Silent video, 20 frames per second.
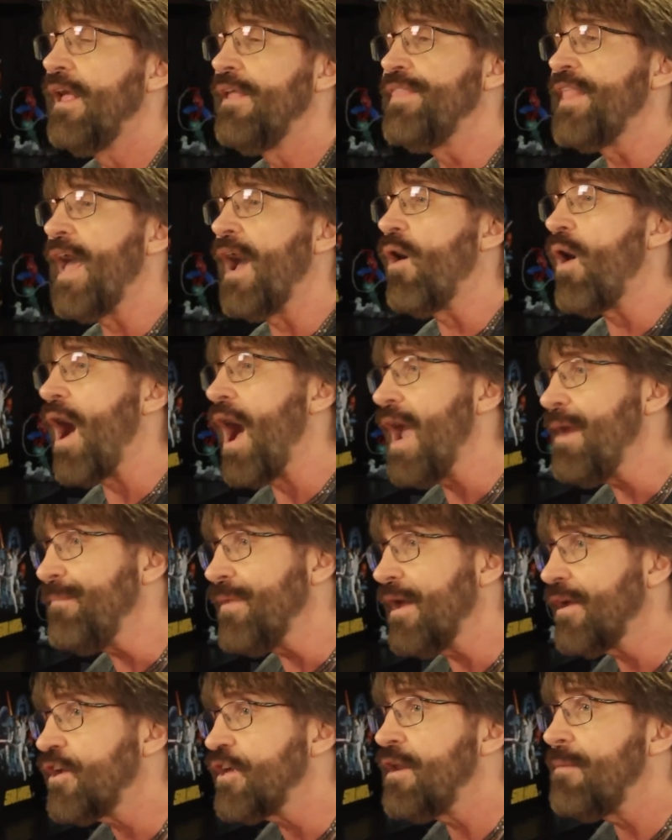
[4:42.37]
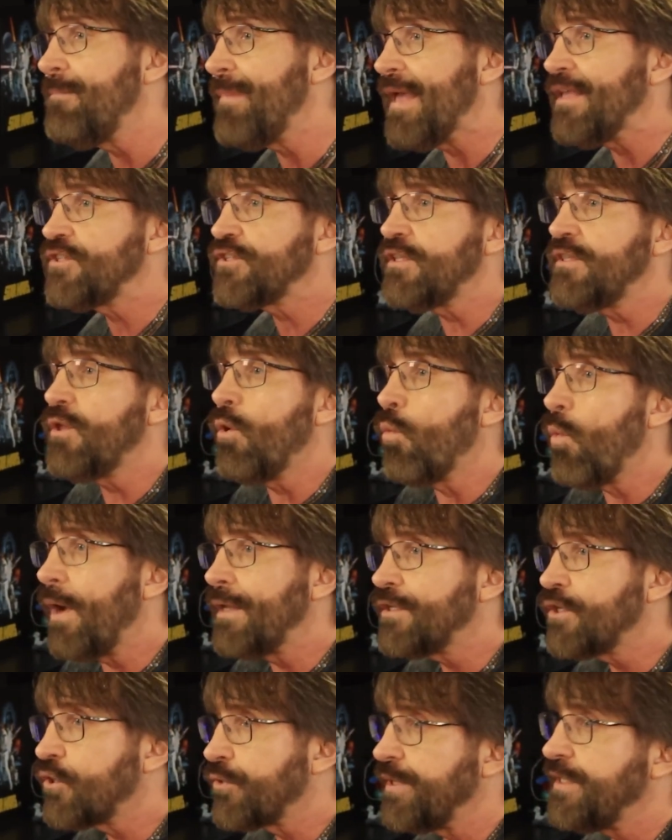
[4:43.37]
Now, I'm not going to mention the
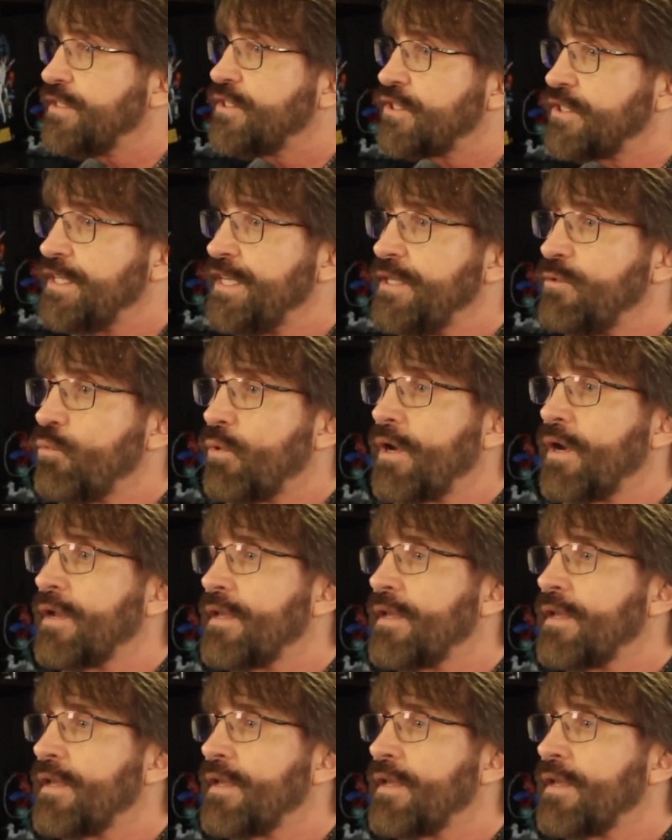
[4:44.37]
one cringe scene where a